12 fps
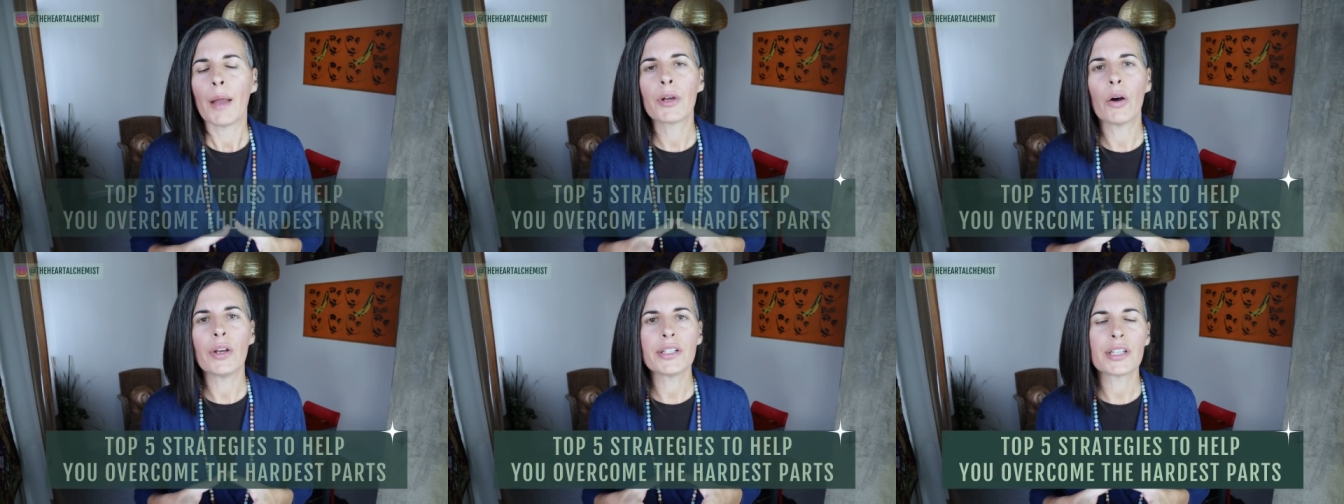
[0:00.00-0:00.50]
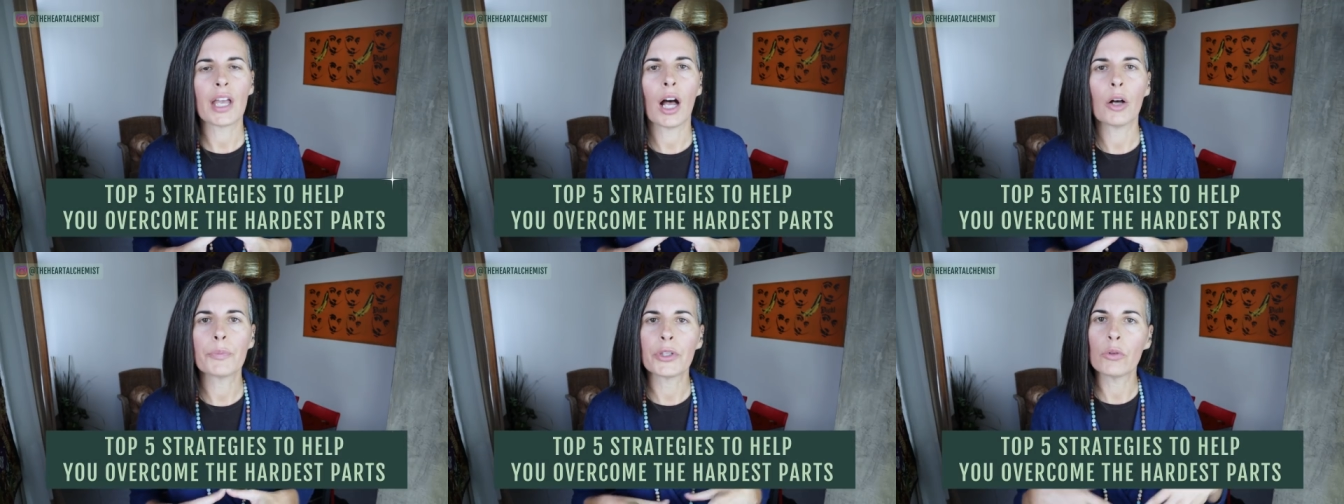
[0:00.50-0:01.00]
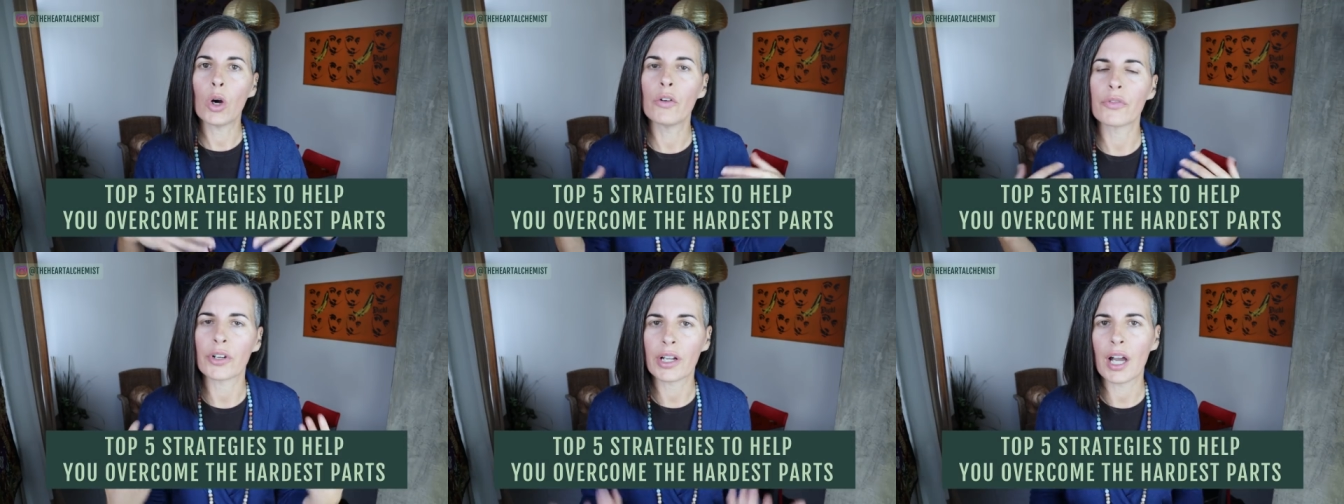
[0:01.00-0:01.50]
I'm going to help you
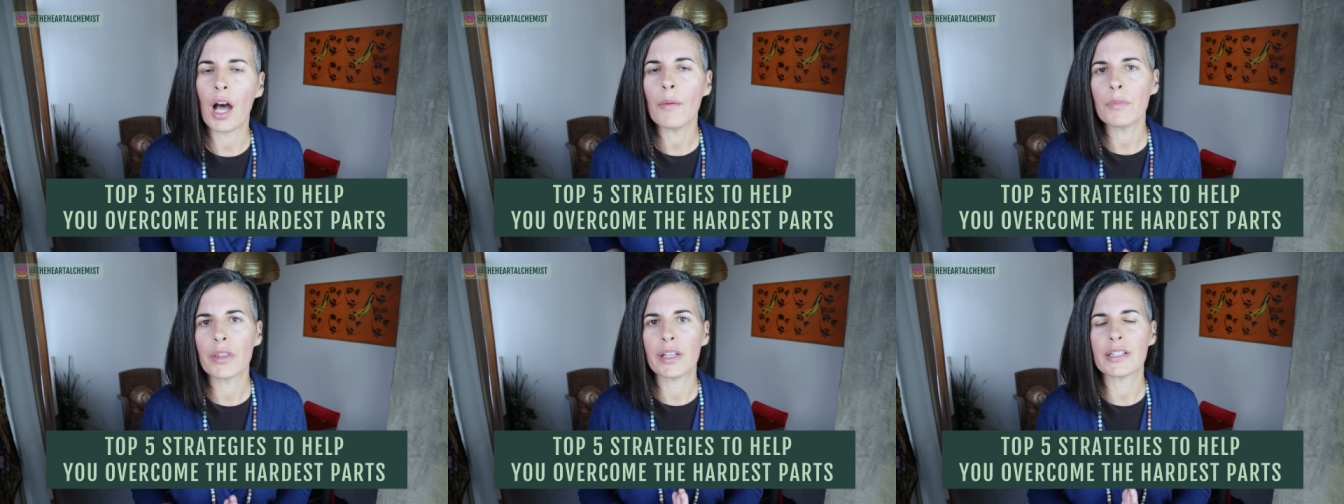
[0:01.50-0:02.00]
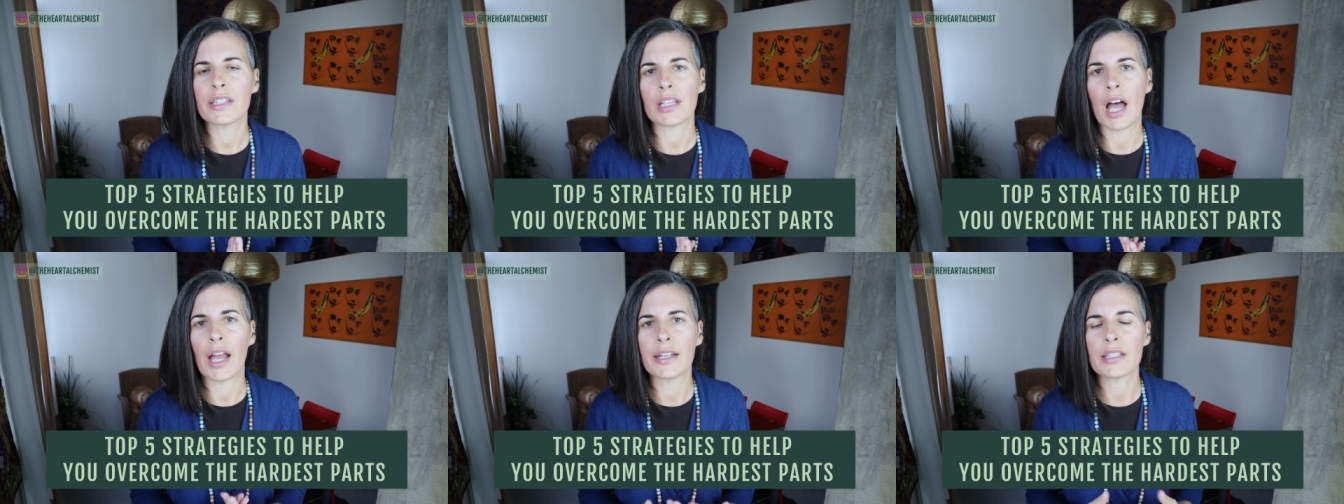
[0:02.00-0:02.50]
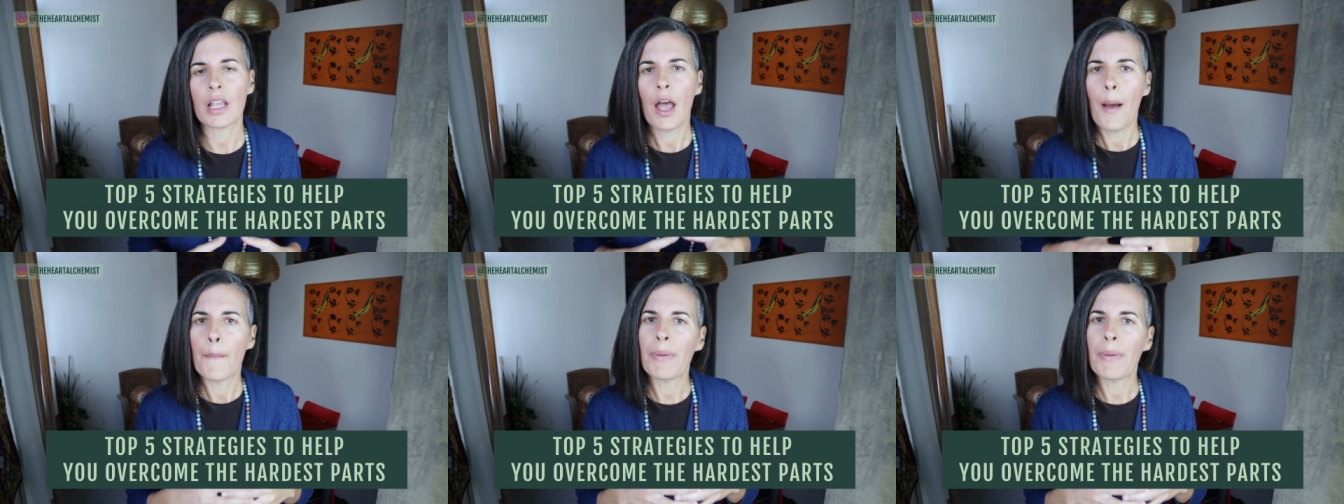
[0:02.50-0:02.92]
overcome these signs